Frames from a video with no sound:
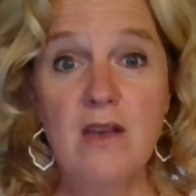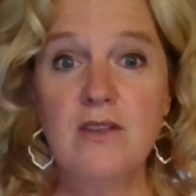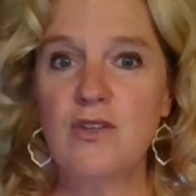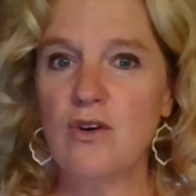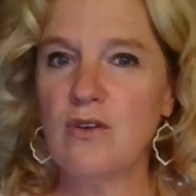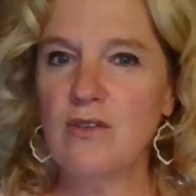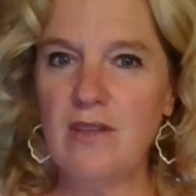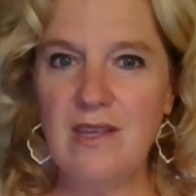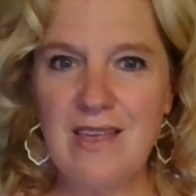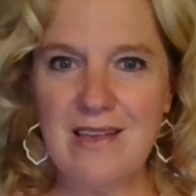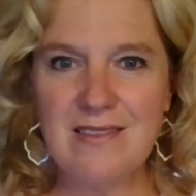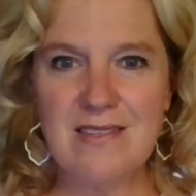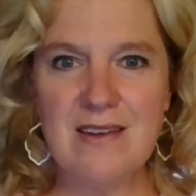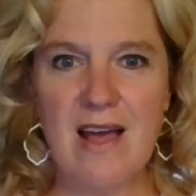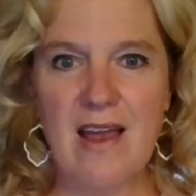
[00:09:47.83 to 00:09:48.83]
Certainly
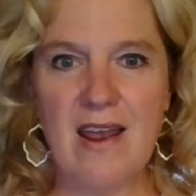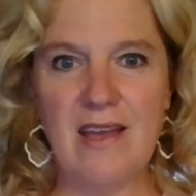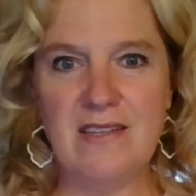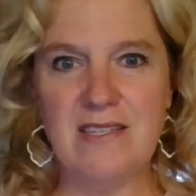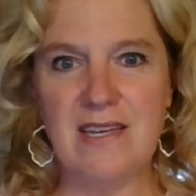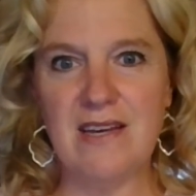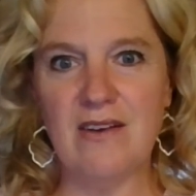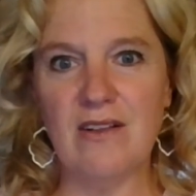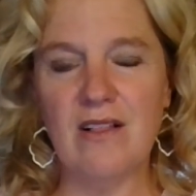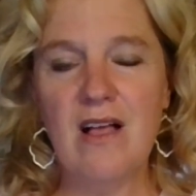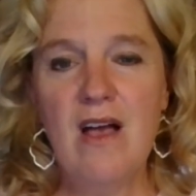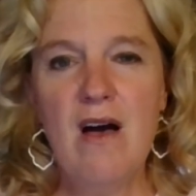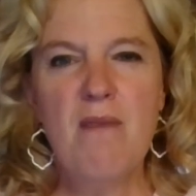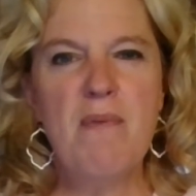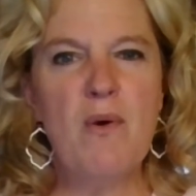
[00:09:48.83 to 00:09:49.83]
that's not ideal,
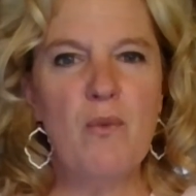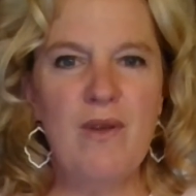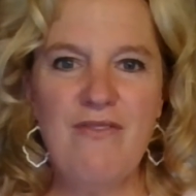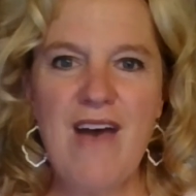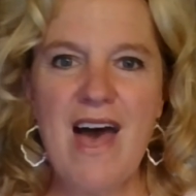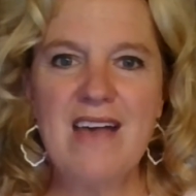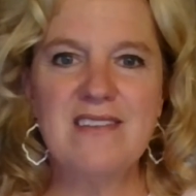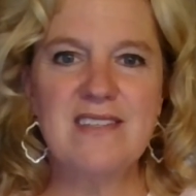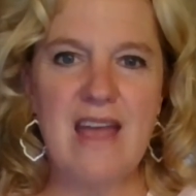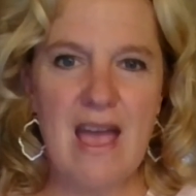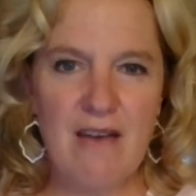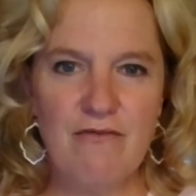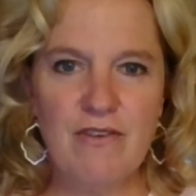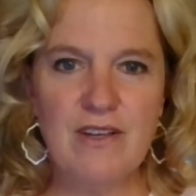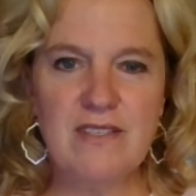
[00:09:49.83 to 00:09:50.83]
but we've asked
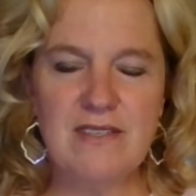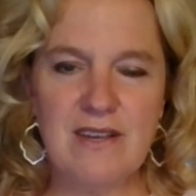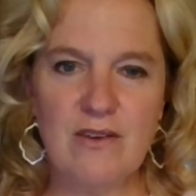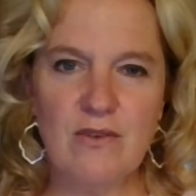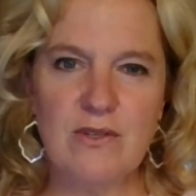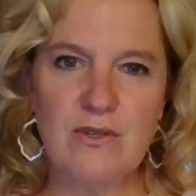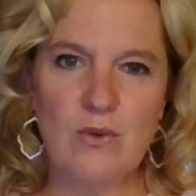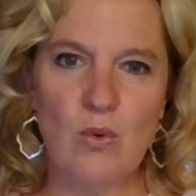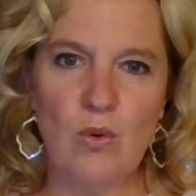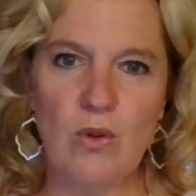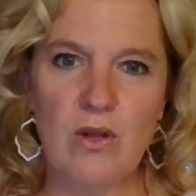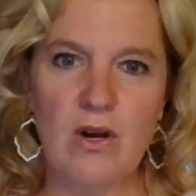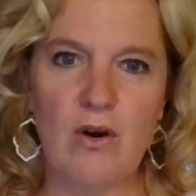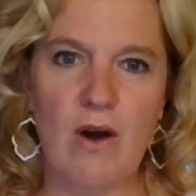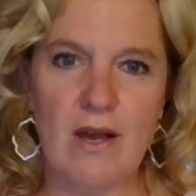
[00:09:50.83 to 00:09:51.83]
every single
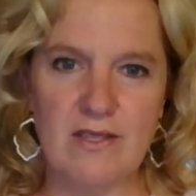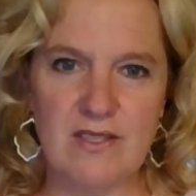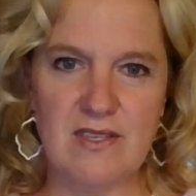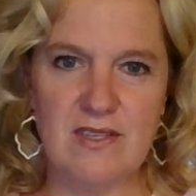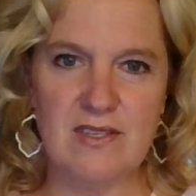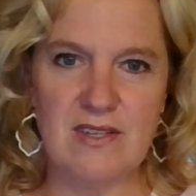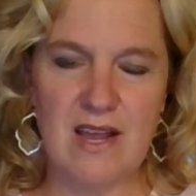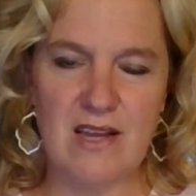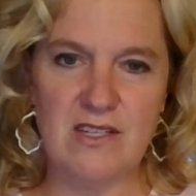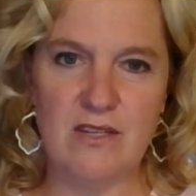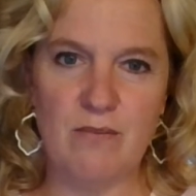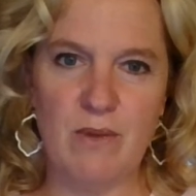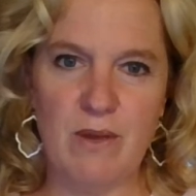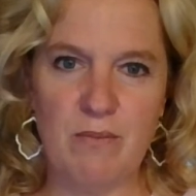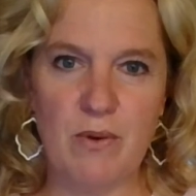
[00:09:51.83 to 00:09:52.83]
school across the state
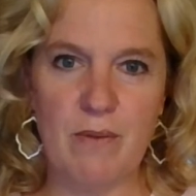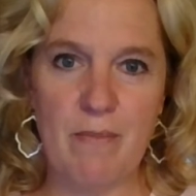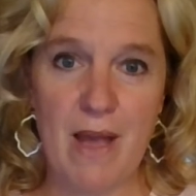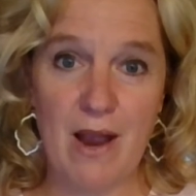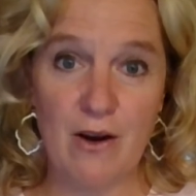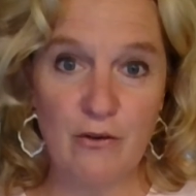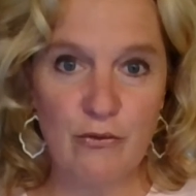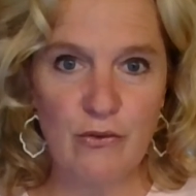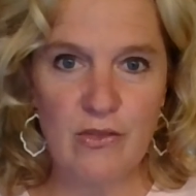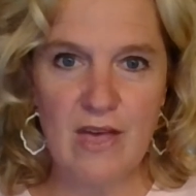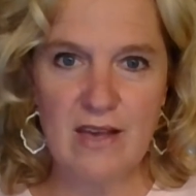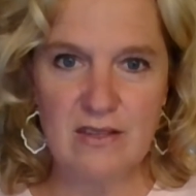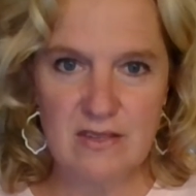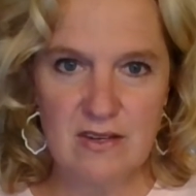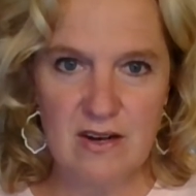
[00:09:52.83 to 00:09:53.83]
to be prepared for
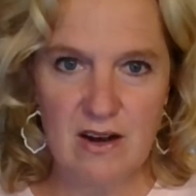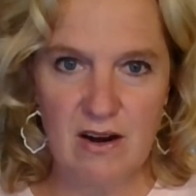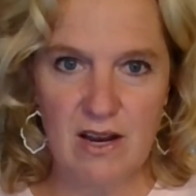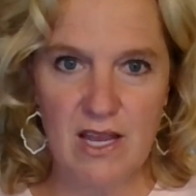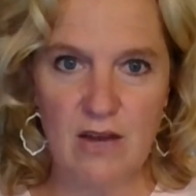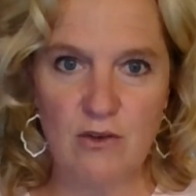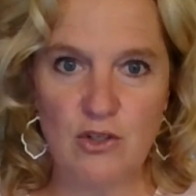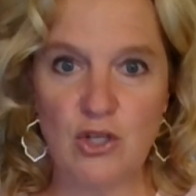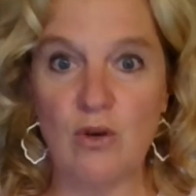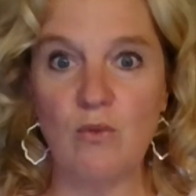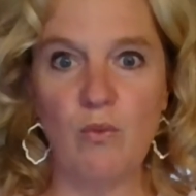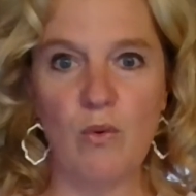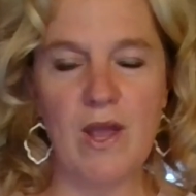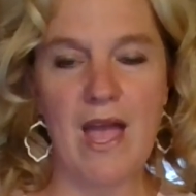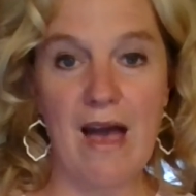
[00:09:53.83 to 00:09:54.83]
that scenario should
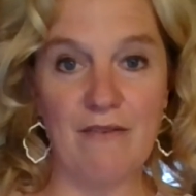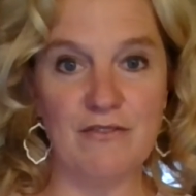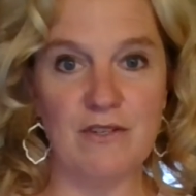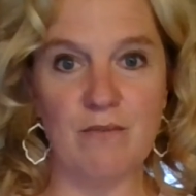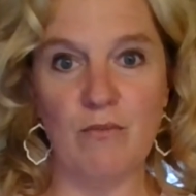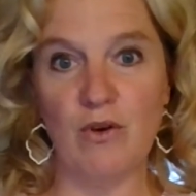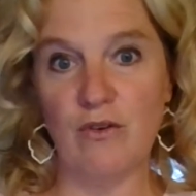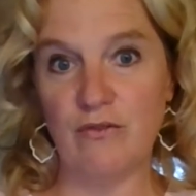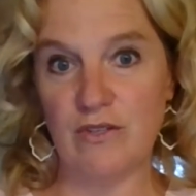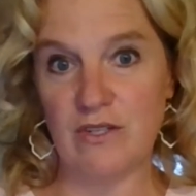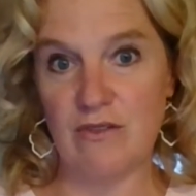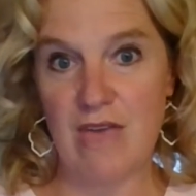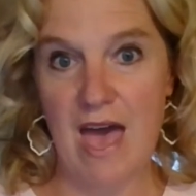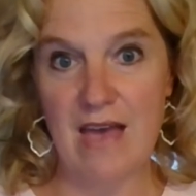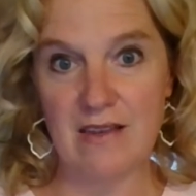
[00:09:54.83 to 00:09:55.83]
we have to move
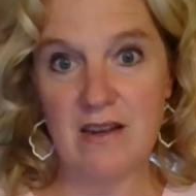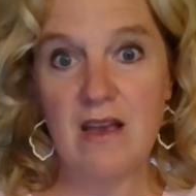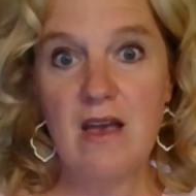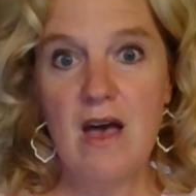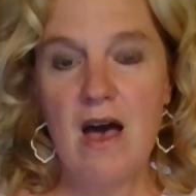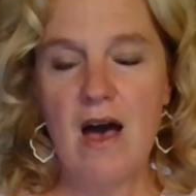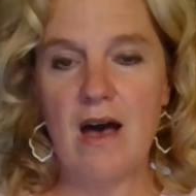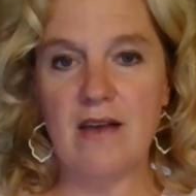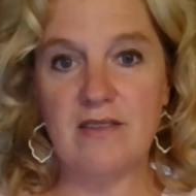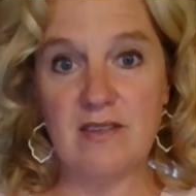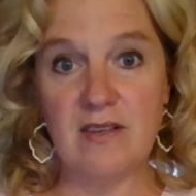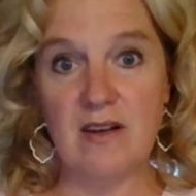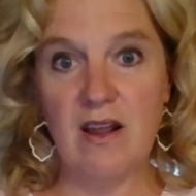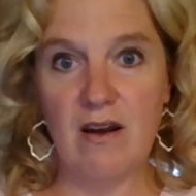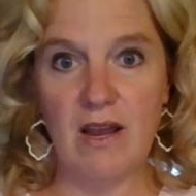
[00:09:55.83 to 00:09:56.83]
to that
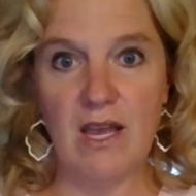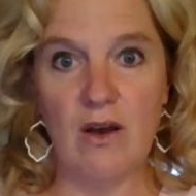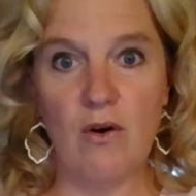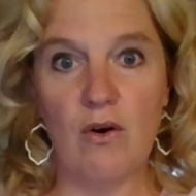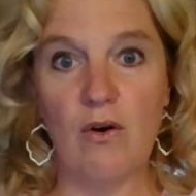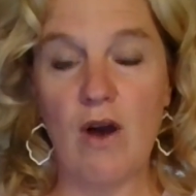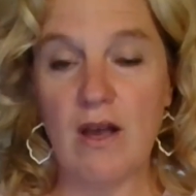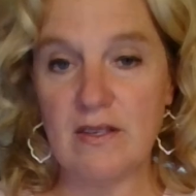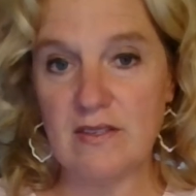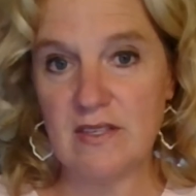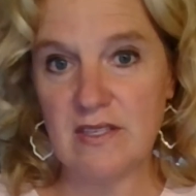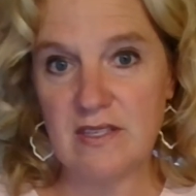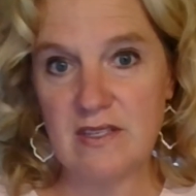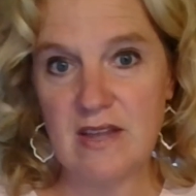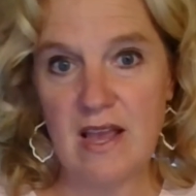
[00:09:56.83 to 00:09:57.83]
scenario across
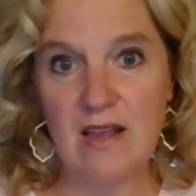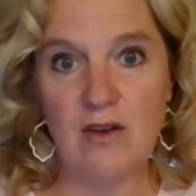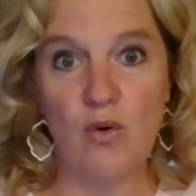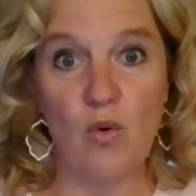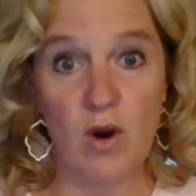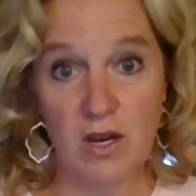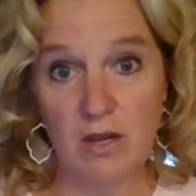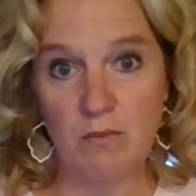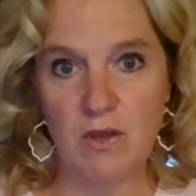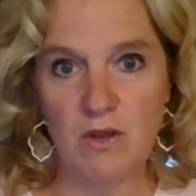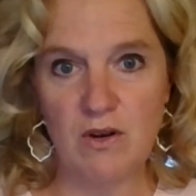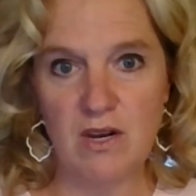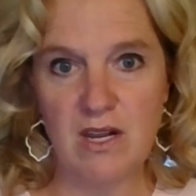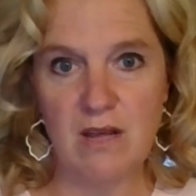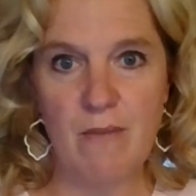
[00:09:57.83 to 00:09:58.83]
the state or
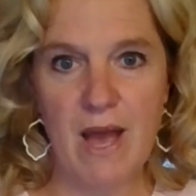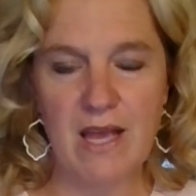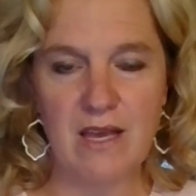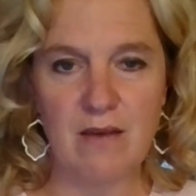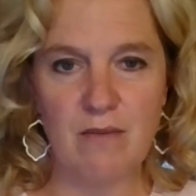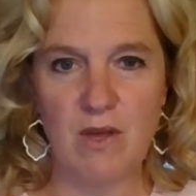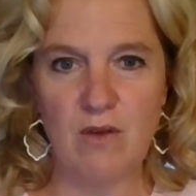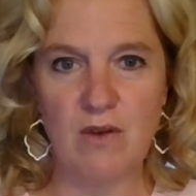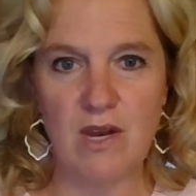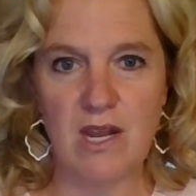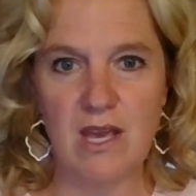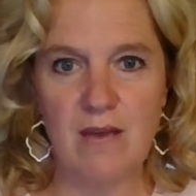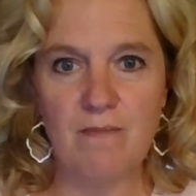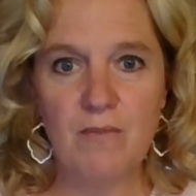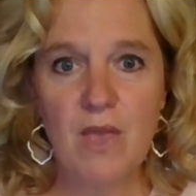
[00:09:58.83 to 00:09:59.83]
community by
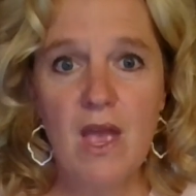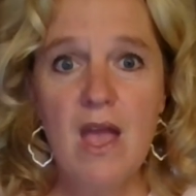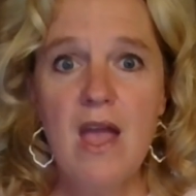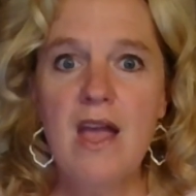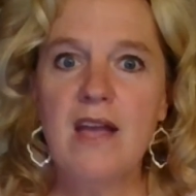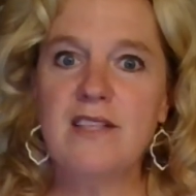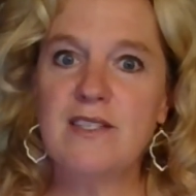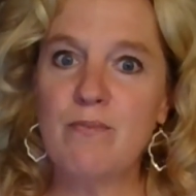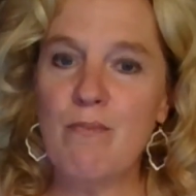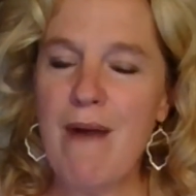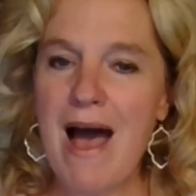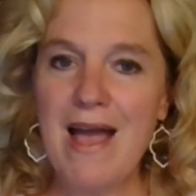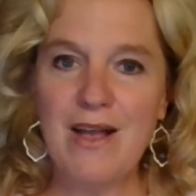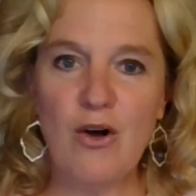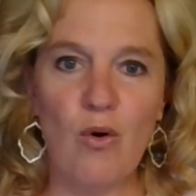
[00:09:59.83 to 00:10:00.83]
community. It's
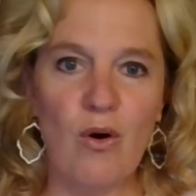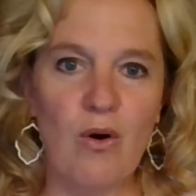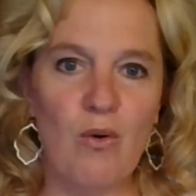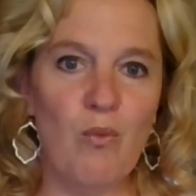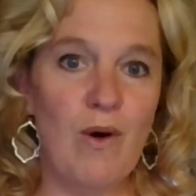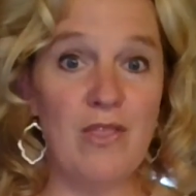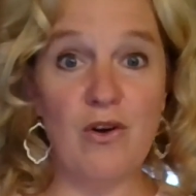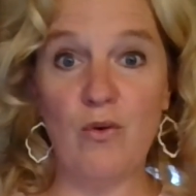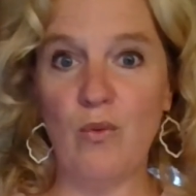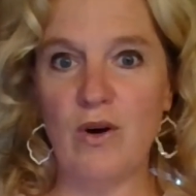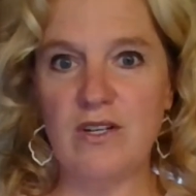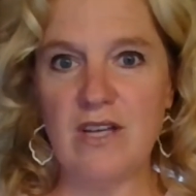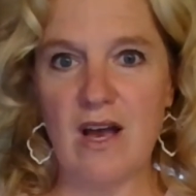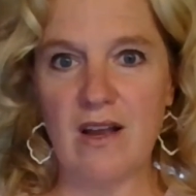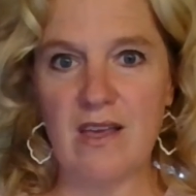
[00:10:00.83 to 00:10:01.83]
my goal, whether
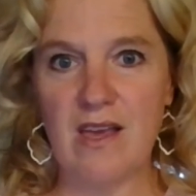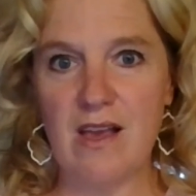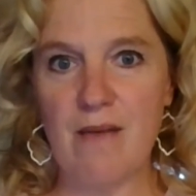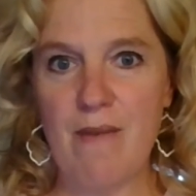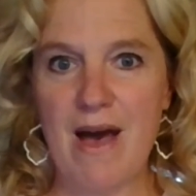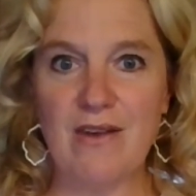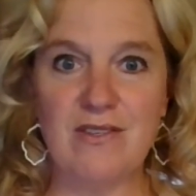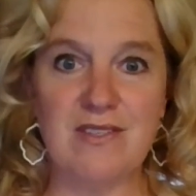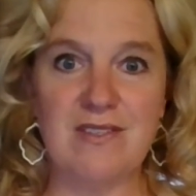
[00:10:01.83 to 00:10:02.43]
we're talking about